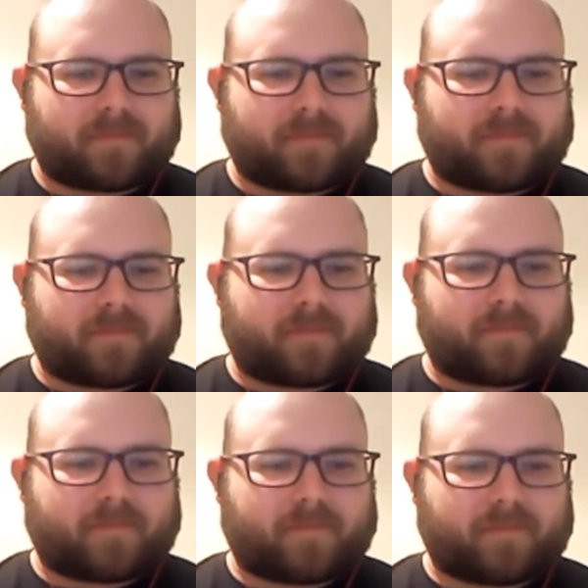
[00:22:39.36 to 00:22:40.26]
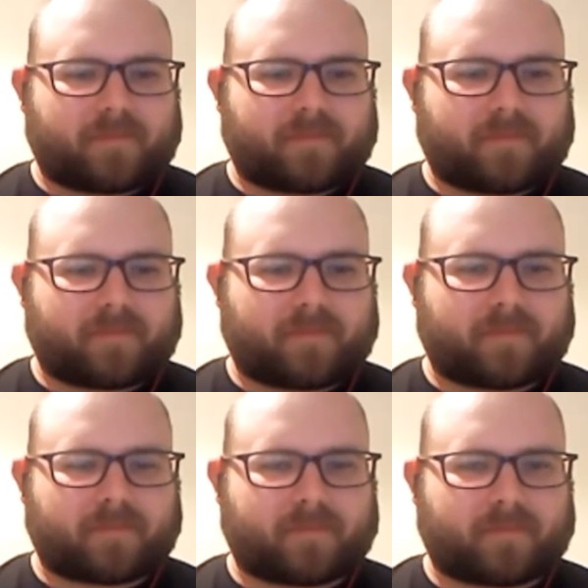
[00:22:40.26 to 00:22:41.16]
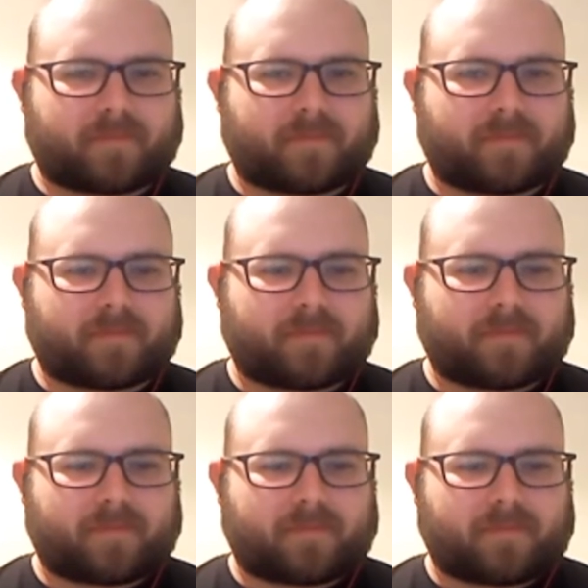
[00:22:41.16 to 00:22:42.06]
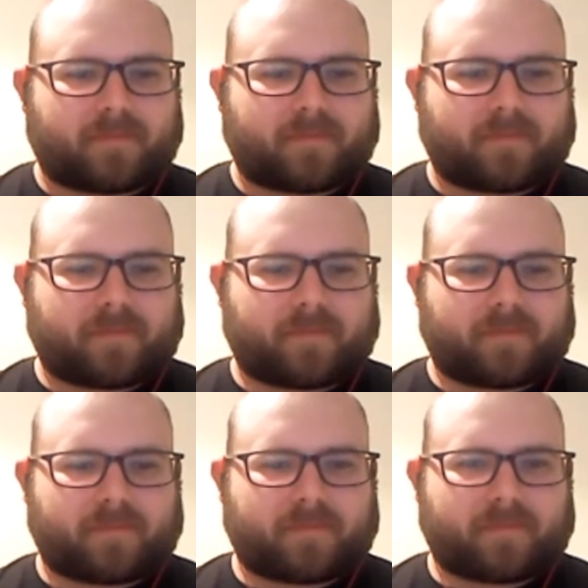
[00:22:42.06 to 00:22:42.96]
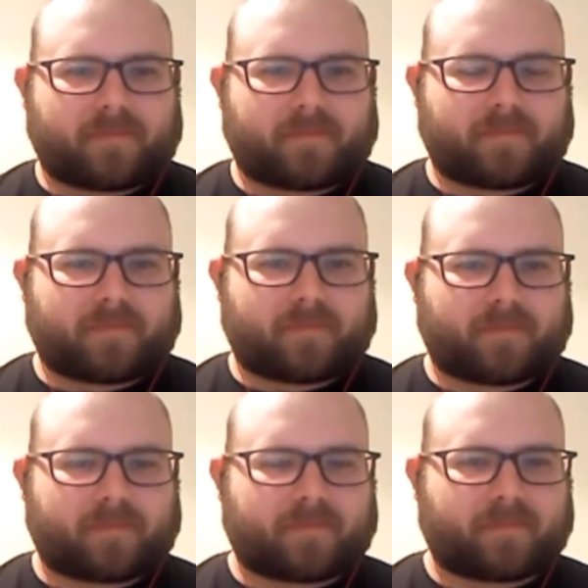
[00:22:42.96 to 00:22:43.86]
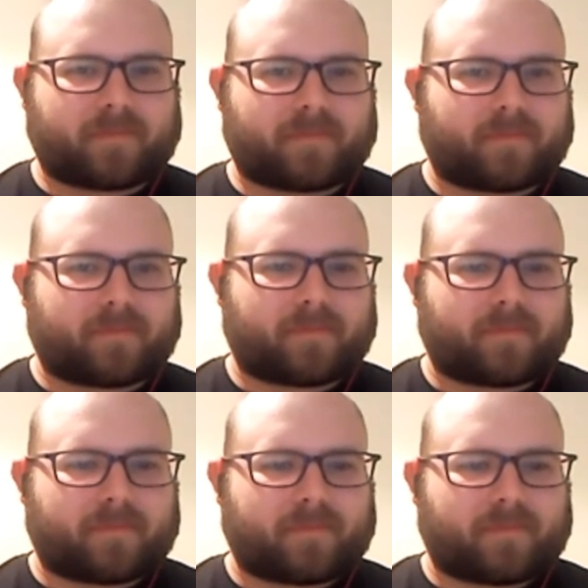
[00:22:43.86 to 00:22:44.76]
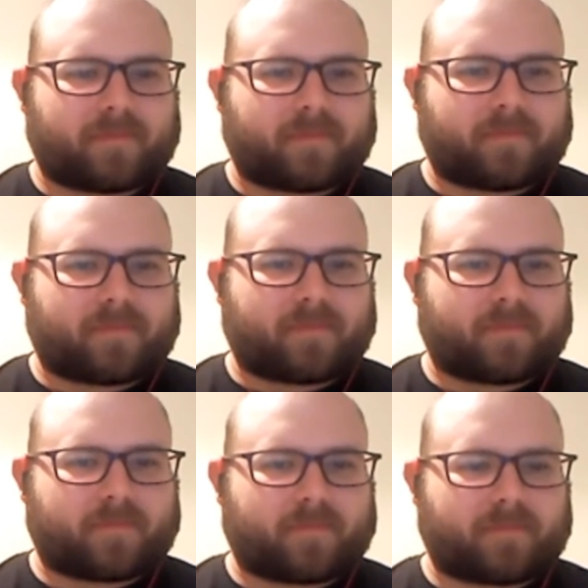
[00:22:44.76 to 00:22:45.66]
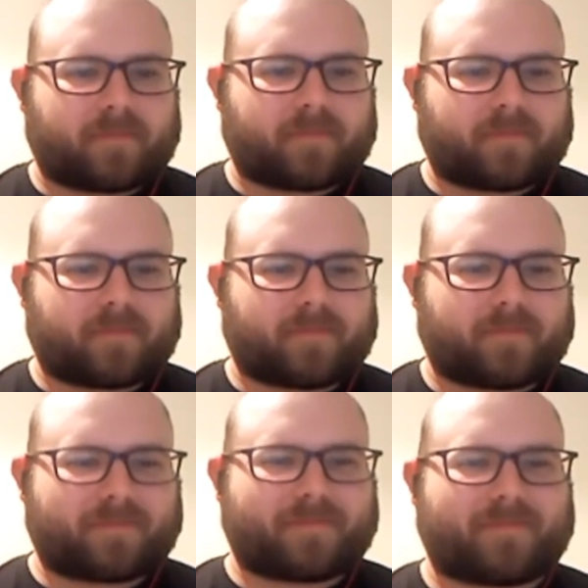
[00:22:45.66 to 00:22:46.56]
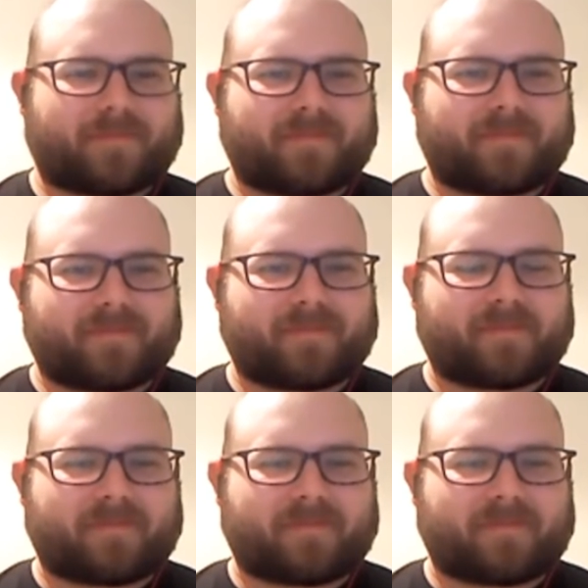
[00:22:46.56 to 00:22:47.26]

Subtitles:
No words are spoken by the person on screen.